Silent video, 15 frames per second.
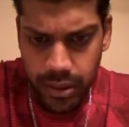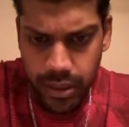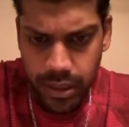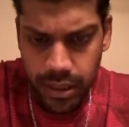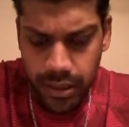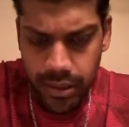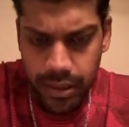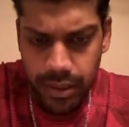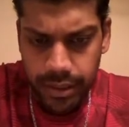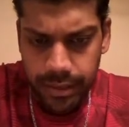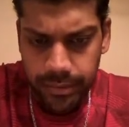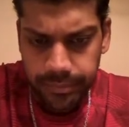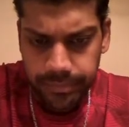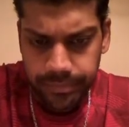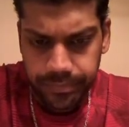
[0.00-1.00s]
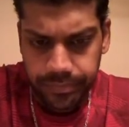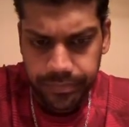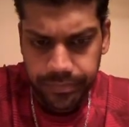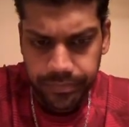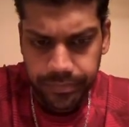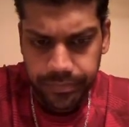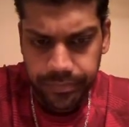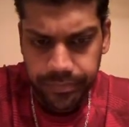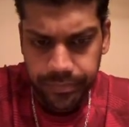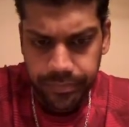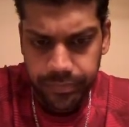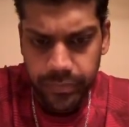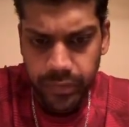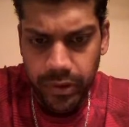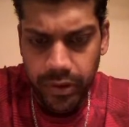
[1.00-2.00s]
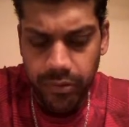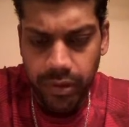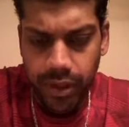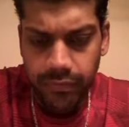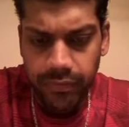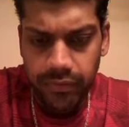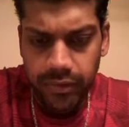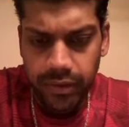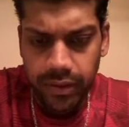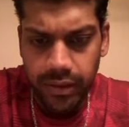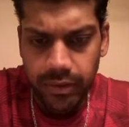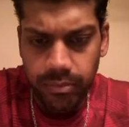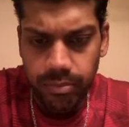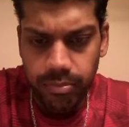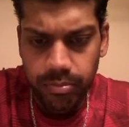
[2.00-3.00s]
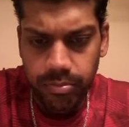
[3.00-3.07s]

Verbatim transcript: and, um, you know, obviously,